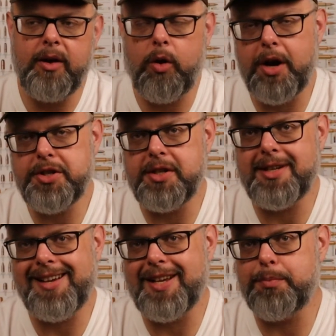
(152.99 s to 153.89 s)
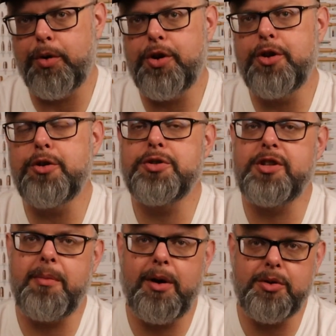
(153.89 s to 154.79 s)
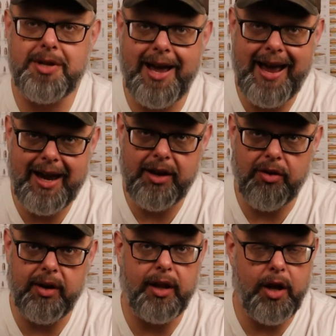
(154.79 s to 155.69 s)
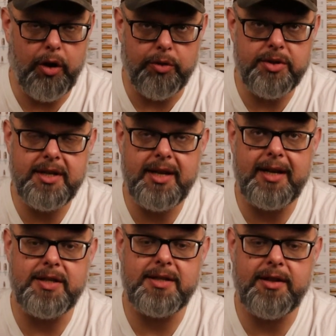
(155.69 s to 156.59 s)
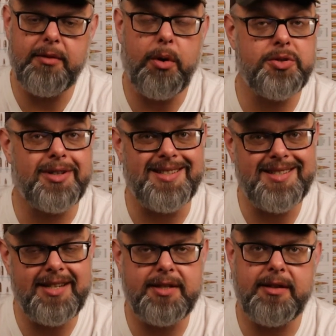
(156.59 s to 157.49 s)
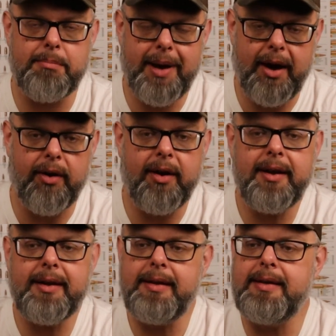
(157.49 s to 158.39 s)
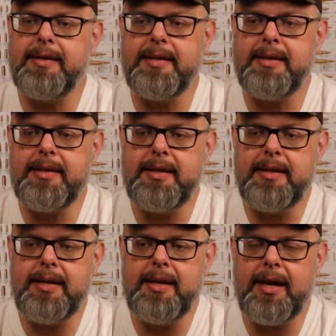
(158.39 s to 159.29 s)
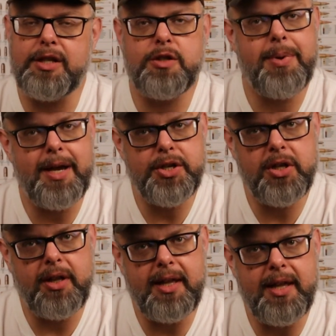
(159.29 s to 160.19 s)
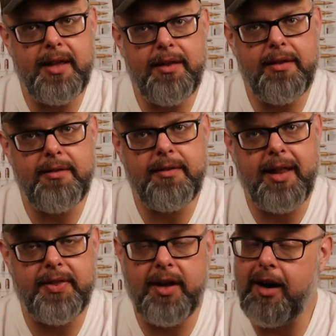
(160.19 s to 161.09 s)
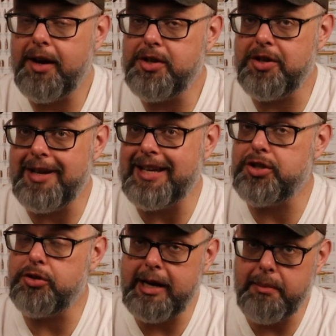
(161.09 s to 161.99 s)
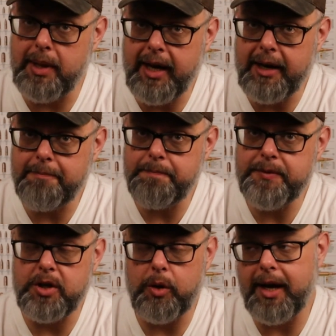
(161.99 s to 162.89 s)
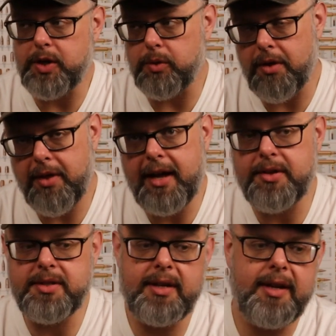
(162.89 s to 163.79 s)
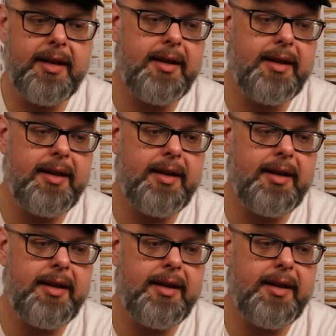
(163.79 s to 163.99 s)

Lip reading: or I should say has produced the most accurate loads and is the most consistent powder. Especially like the Hodgson Extreme line. So H1000,